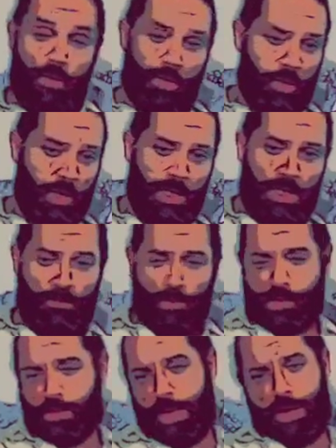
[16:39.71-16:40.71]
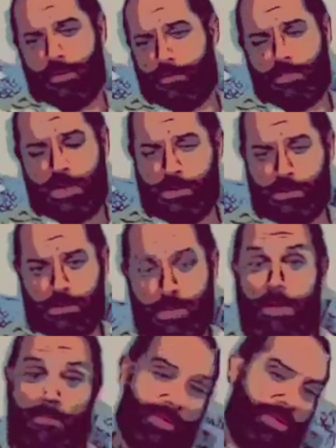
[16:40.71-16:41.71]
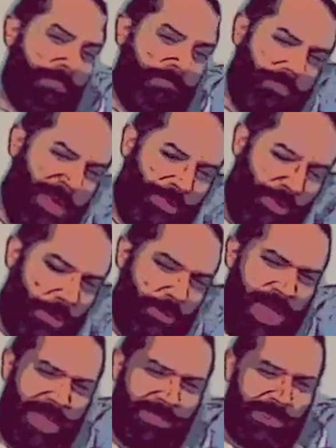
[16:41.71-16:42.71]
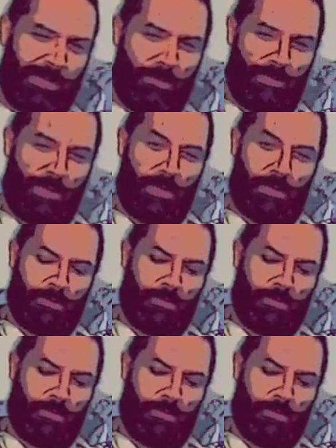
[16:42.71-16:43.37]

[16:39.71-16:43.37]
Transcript: Good and evil is a matter of opinions. But the method, that's something